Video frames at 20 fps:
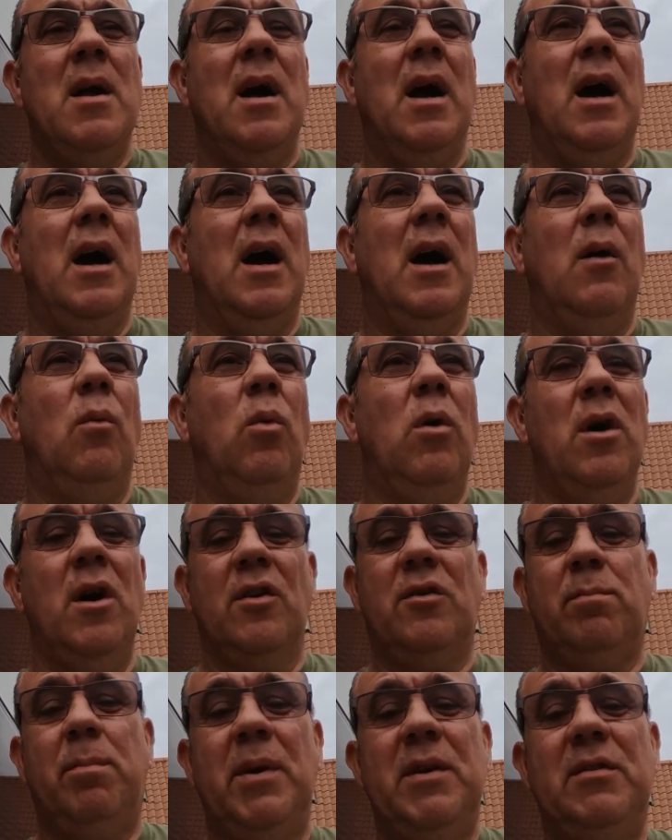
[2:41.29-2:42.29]

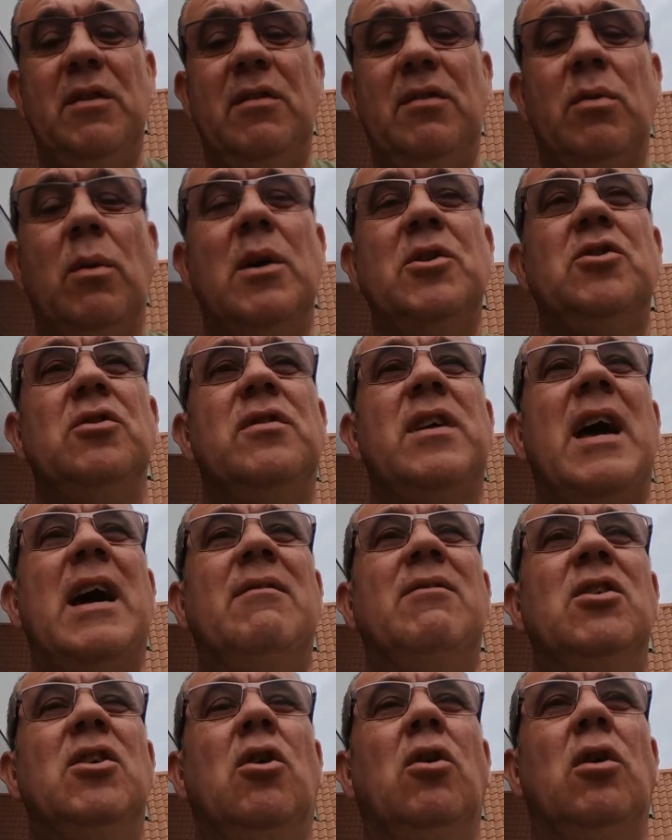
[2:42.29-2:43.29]
Work's busy, so I just
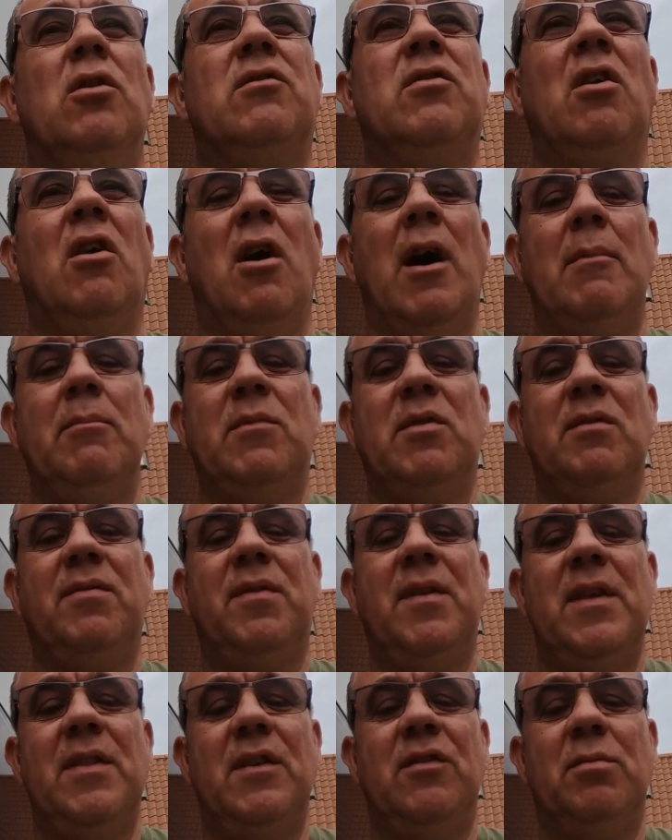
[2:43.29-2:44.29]
haven't got time to
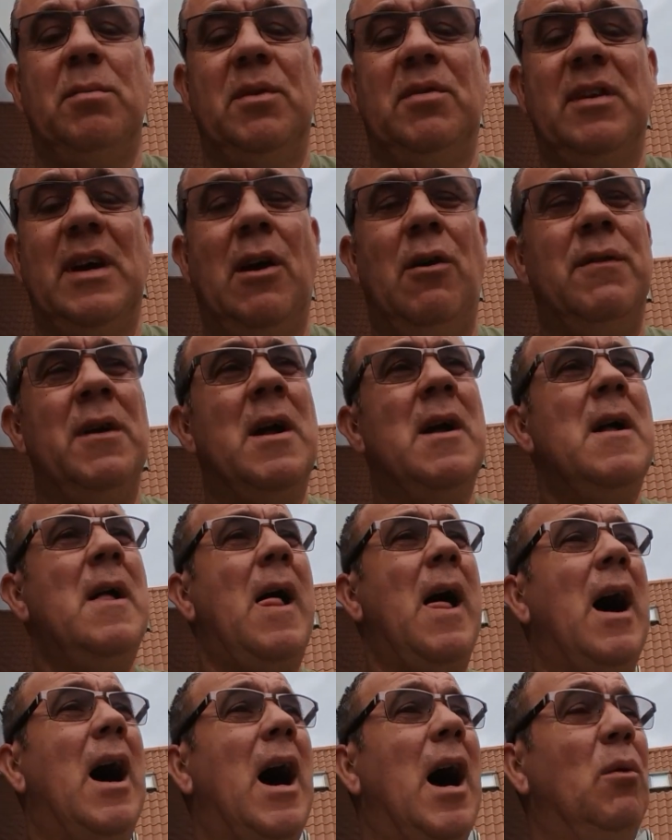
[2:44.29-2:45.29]
fit this myself.
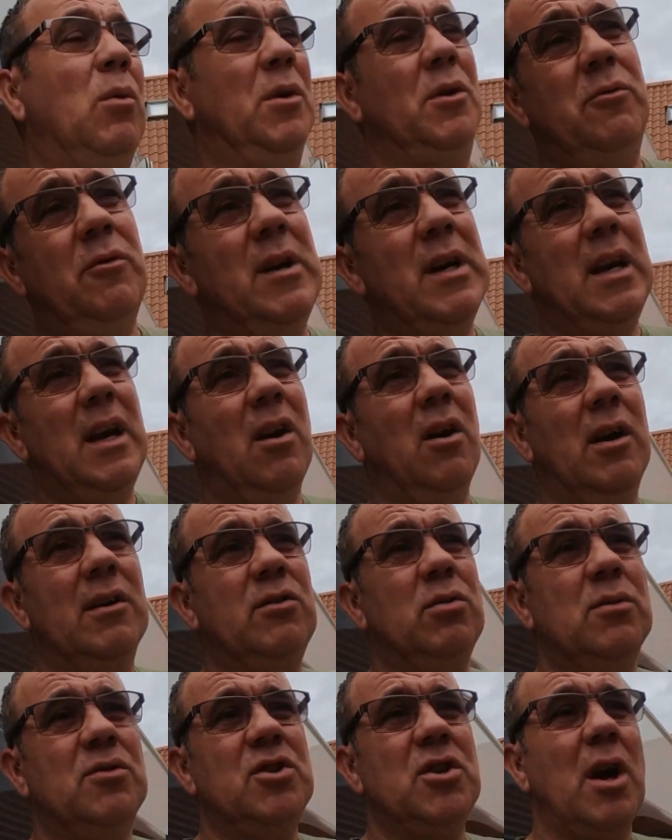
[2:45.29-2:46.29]
I would really like
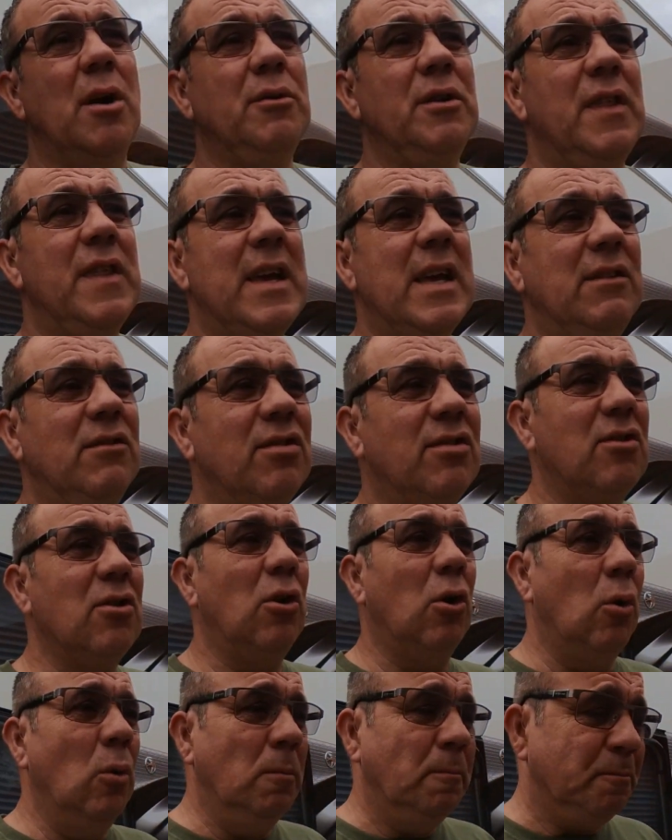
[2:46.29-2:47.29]
to have shown you the
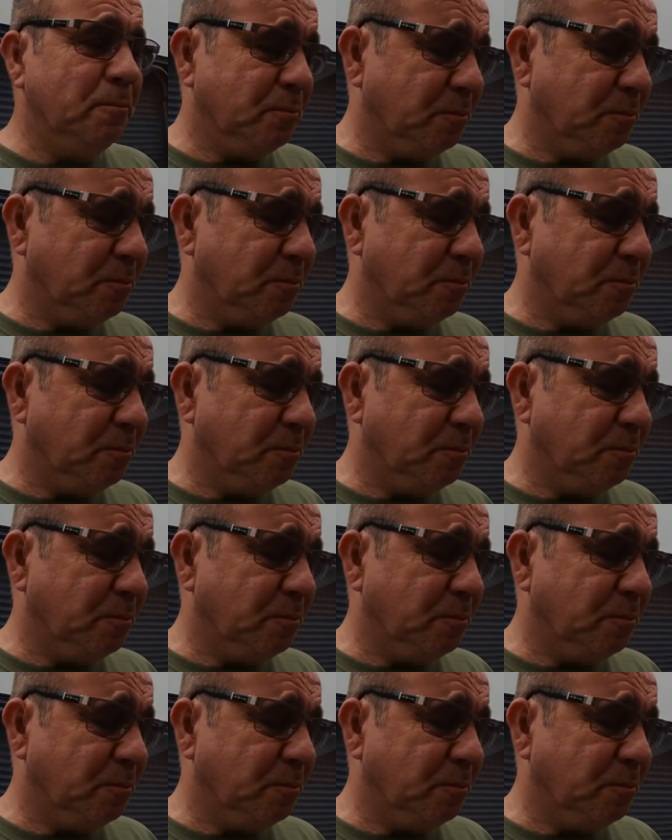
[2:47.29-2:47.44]
install.